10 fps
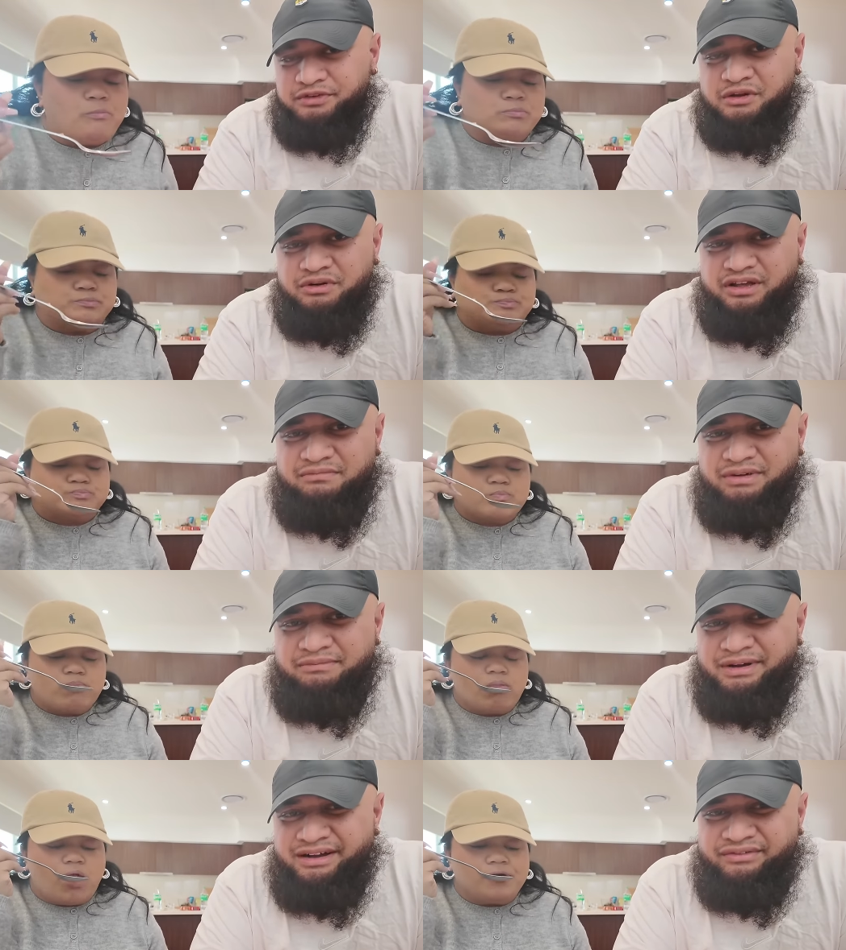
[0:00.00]
Speaker 1: I don't want to get
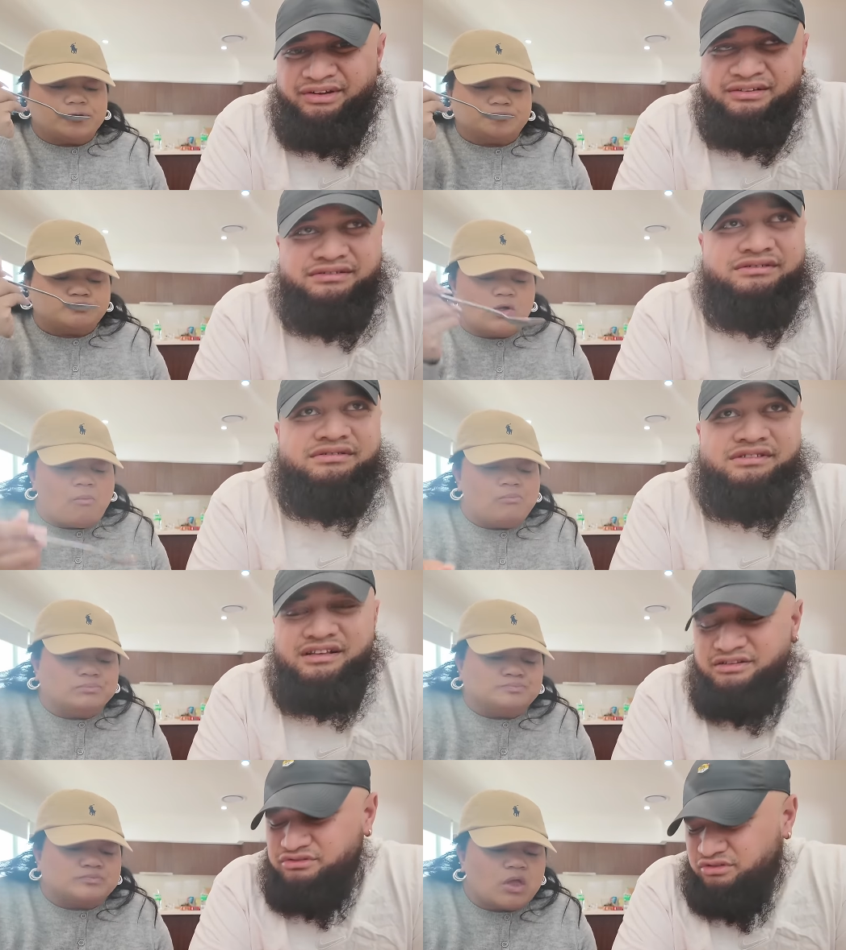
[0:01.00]
my lover and
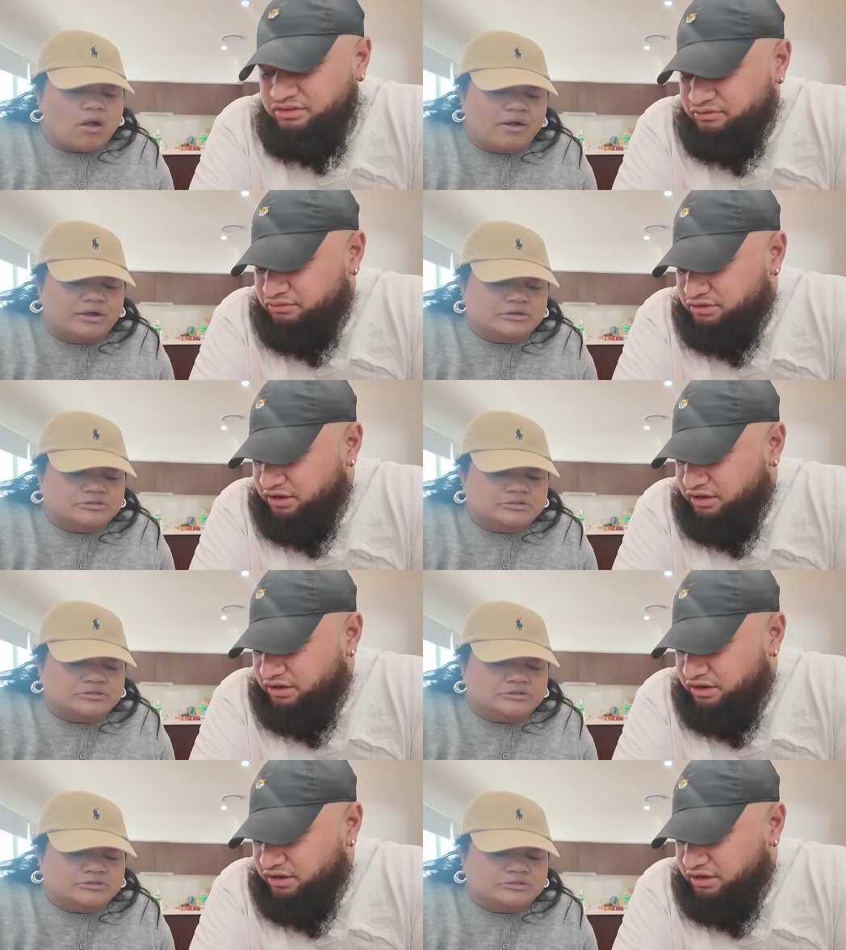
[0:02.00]
stay mm. in the toilet all